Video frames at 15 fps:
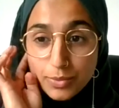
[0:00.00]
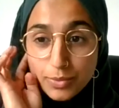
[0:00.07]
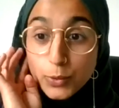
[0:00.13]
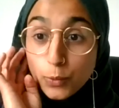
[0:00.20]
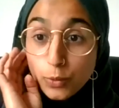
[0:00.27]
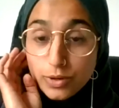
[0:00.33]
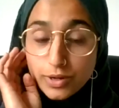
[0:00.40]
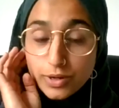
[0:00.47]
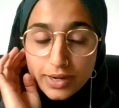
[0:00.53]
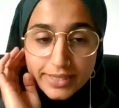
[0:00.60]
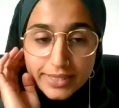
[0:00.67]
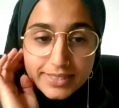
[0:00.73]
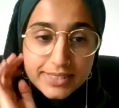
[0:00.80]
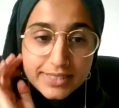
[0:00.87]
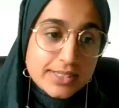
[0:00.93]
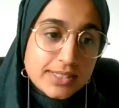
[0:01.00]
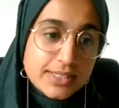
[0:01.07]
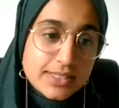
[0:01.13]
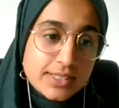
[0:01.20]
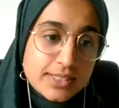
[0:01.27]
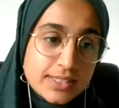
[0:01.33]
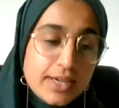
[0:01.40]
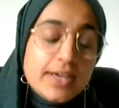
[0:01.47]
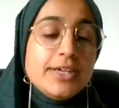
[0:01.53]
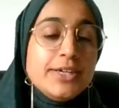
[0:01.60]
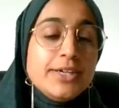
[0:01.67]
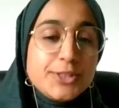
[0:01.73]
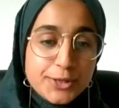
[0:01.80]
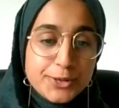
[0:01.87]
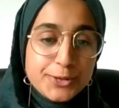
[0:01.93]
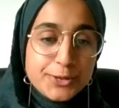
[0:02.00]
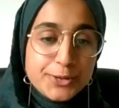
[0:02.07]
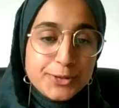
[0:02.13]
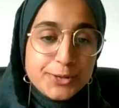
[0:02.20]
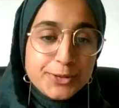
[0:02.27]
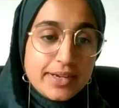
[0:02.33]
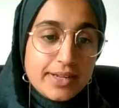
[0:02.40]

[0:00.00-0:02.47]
thought and ideas? So